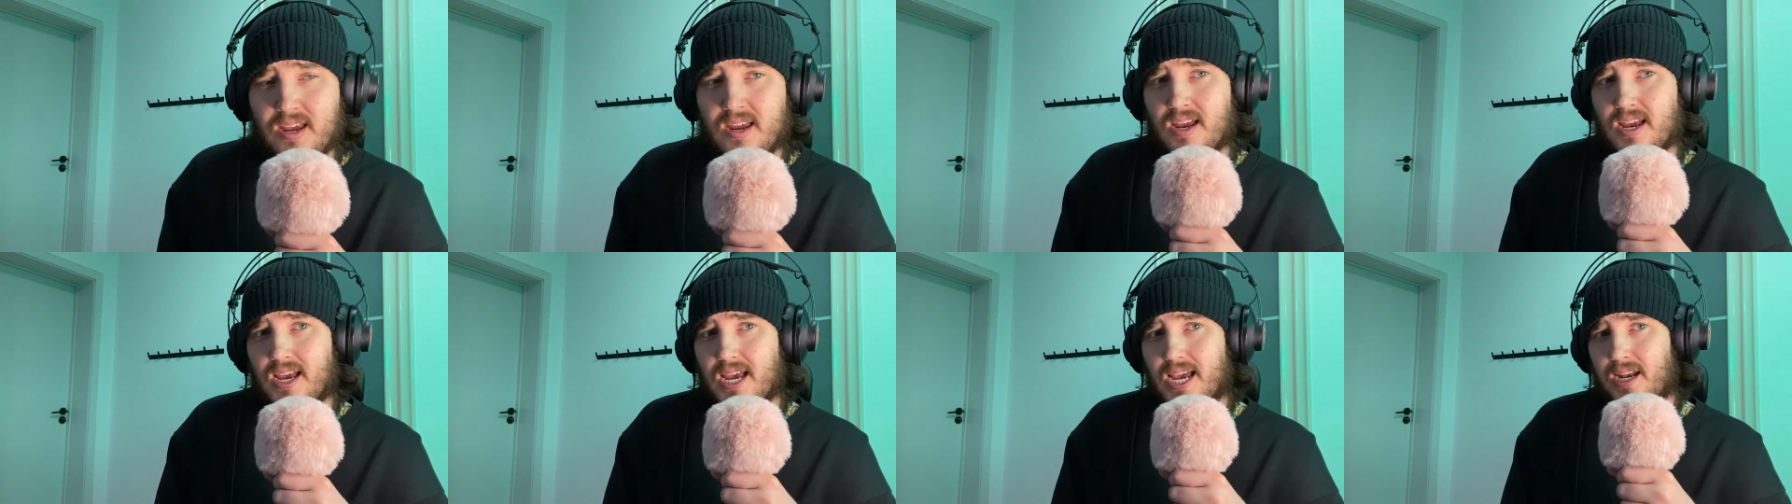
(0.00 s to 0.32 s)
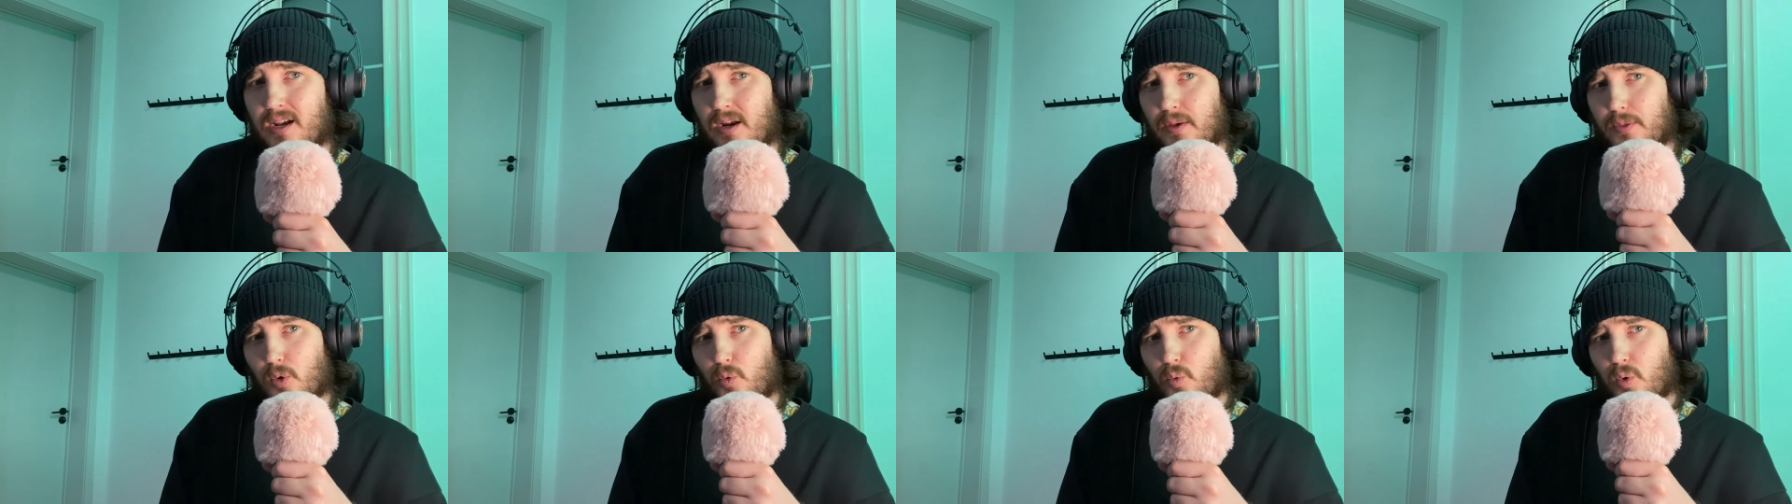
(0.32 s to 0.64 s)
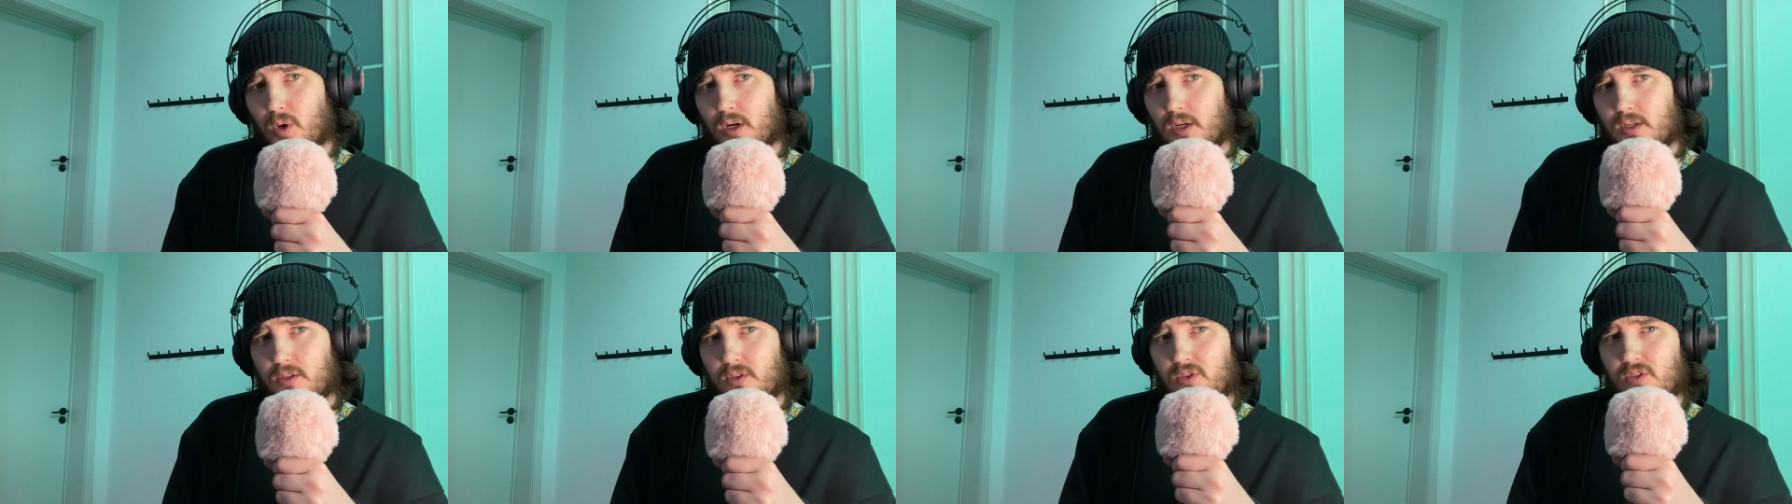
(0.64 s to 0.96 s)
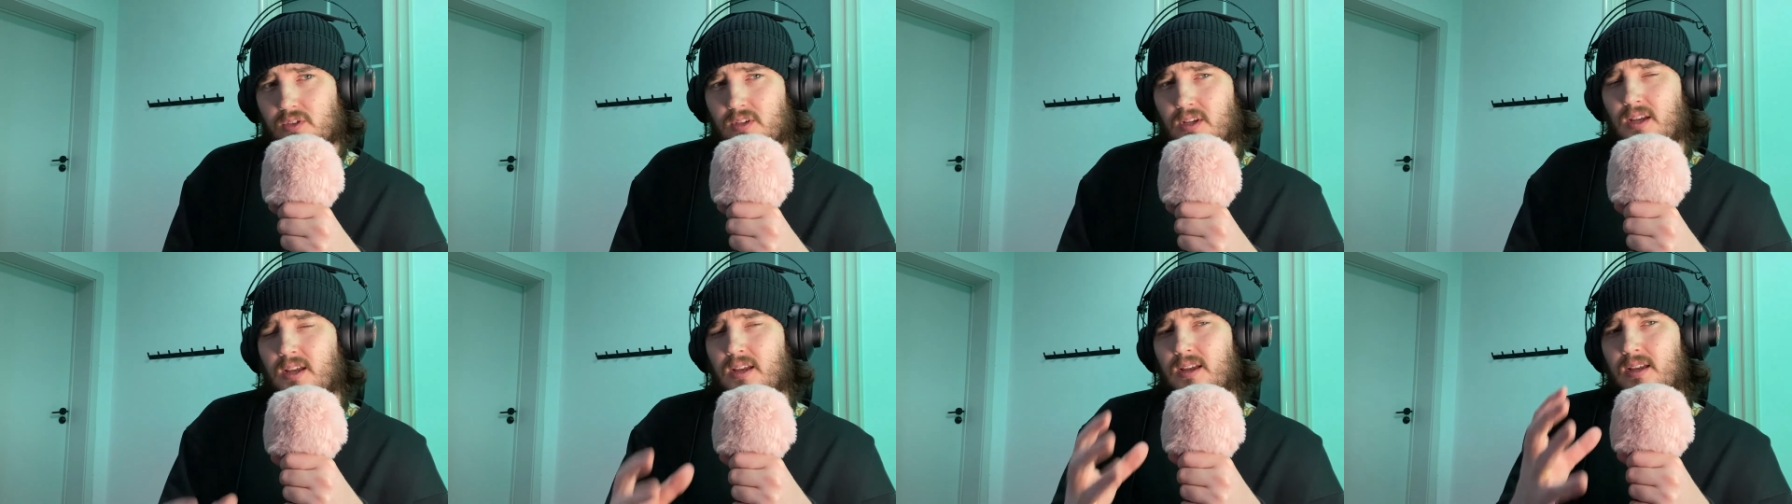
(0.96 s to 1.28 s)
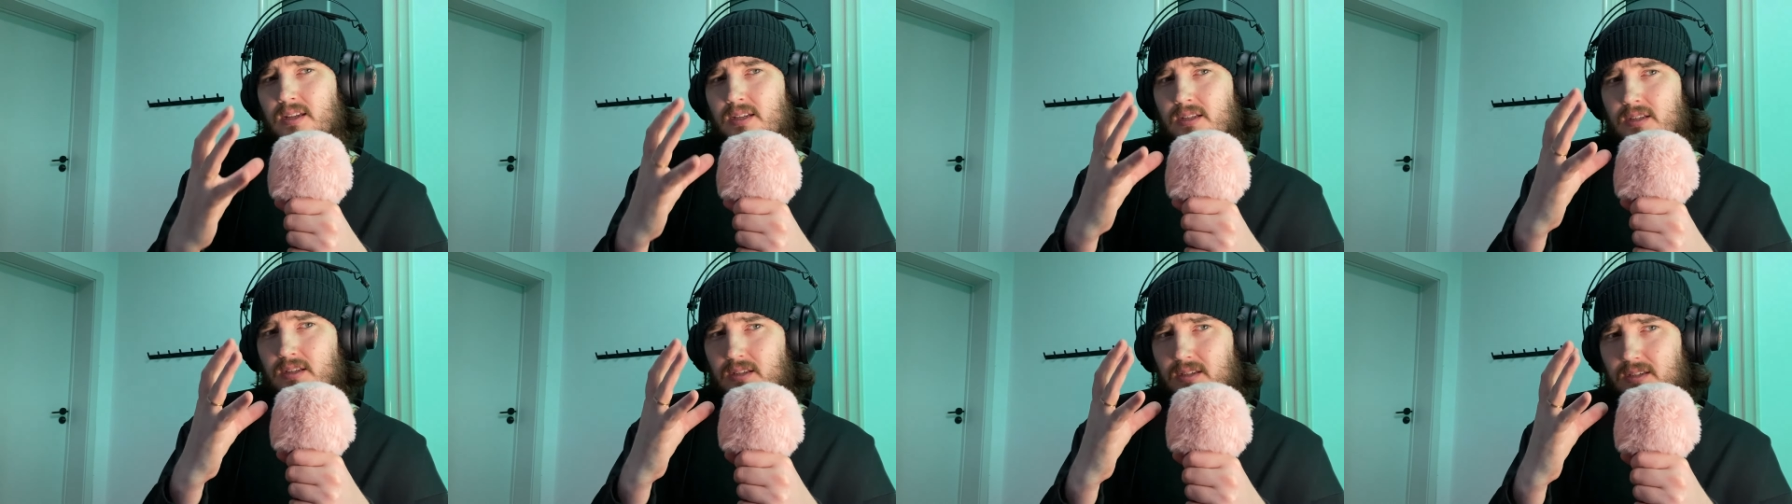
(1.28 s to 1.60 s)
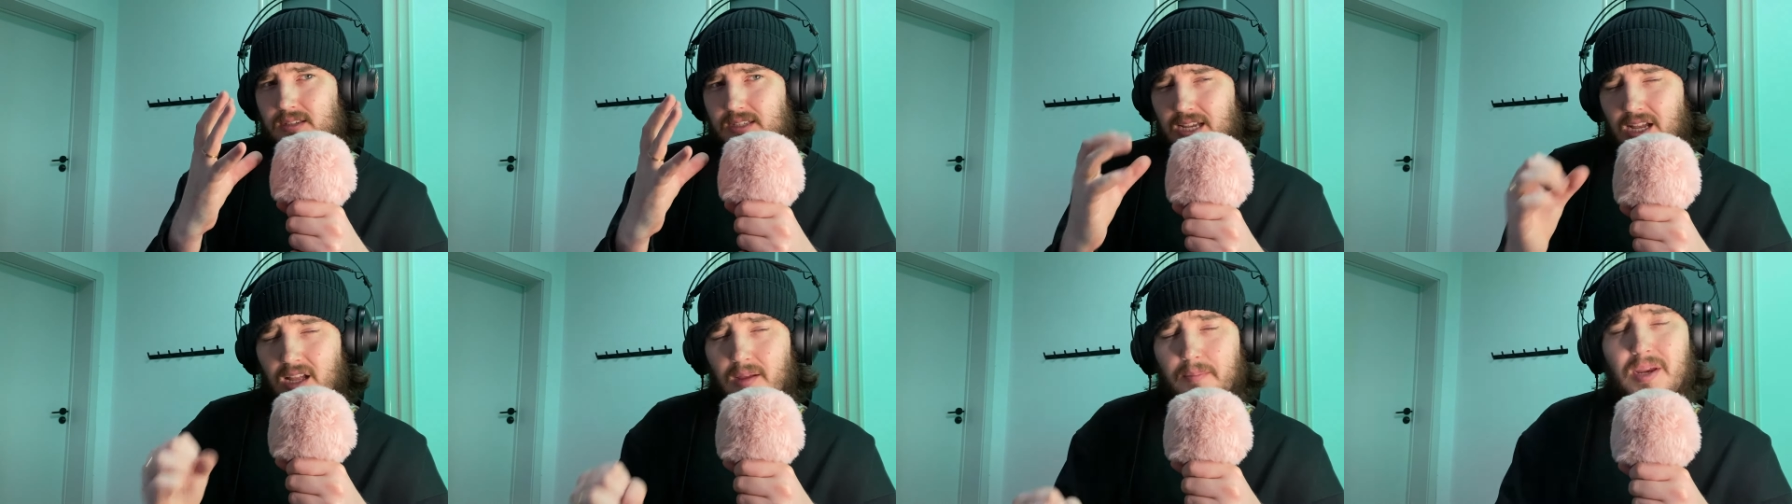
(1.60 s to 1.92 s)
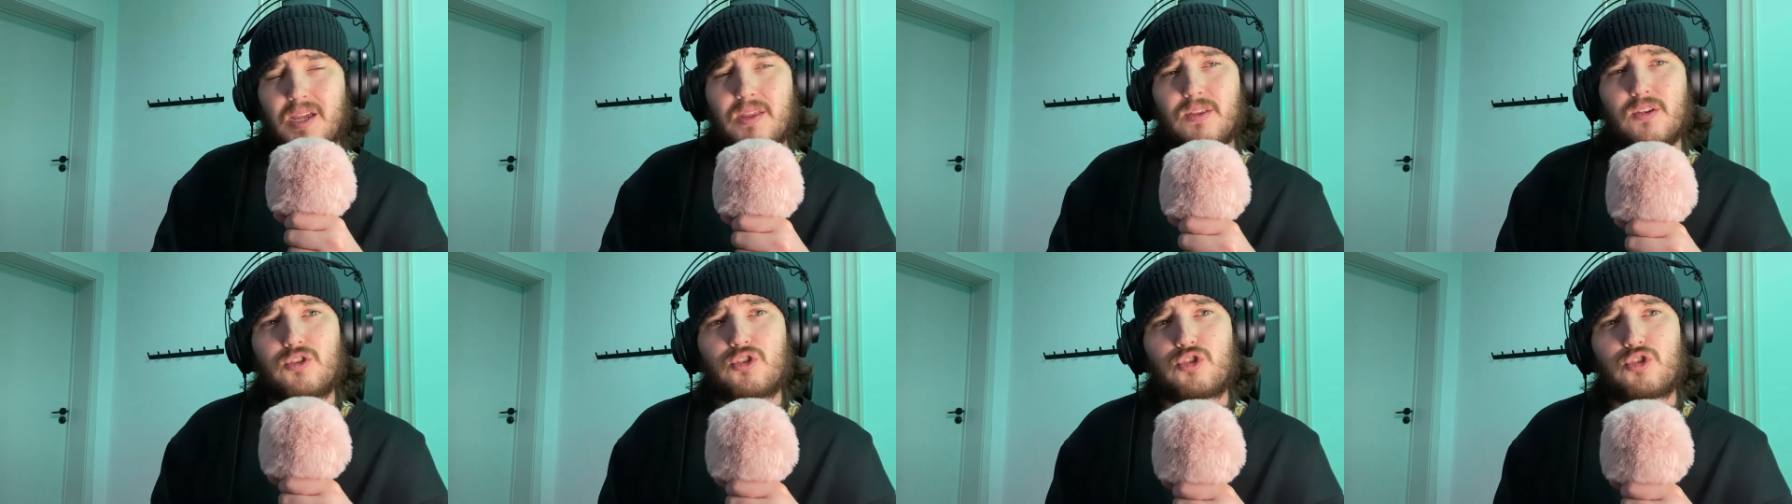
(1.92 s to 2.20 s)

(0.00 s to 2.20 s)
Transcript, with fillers: In other words, tell me the